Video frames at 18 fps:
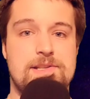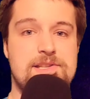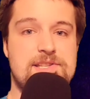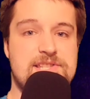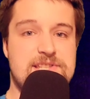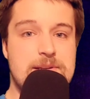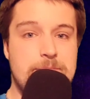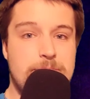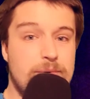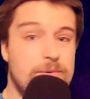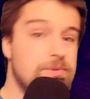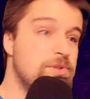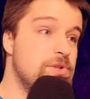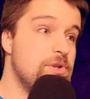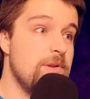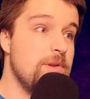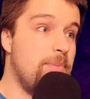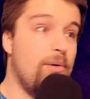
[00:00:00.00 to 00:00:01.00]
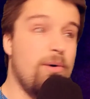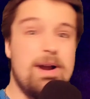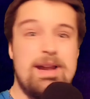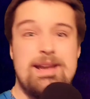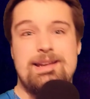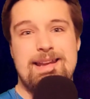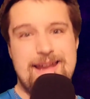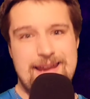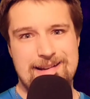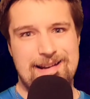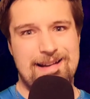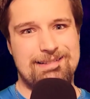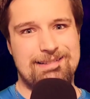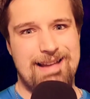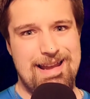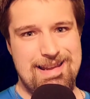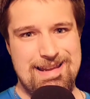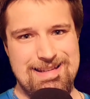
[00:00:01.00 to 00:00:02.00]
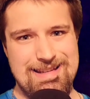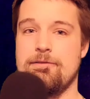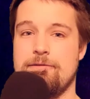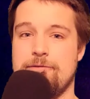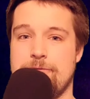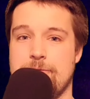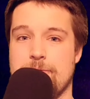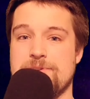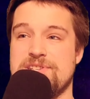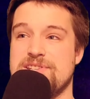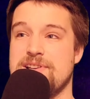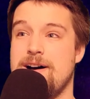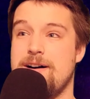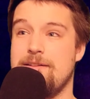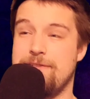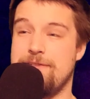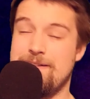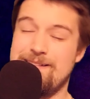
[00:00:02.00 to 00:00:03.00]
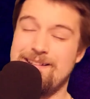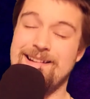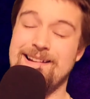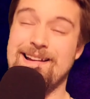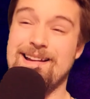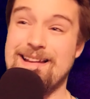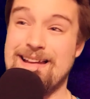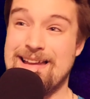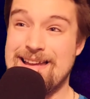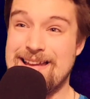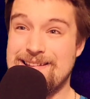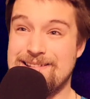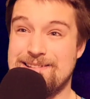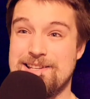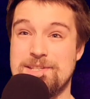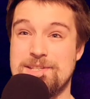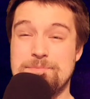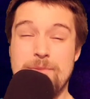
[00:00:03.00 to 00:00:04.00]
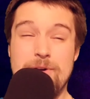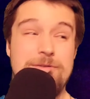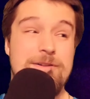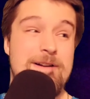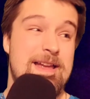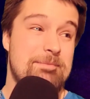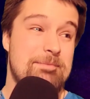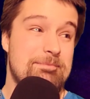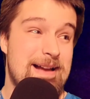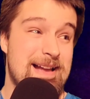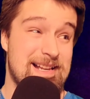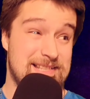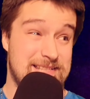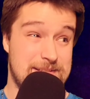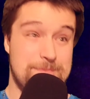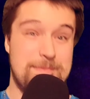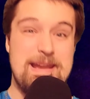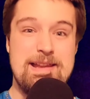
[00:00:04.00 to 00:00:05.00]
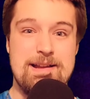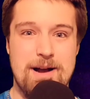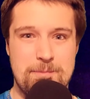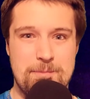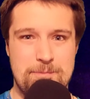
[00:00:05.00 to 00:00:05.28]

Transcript: Simple, to the point, and I like it. First off, this movie messed me up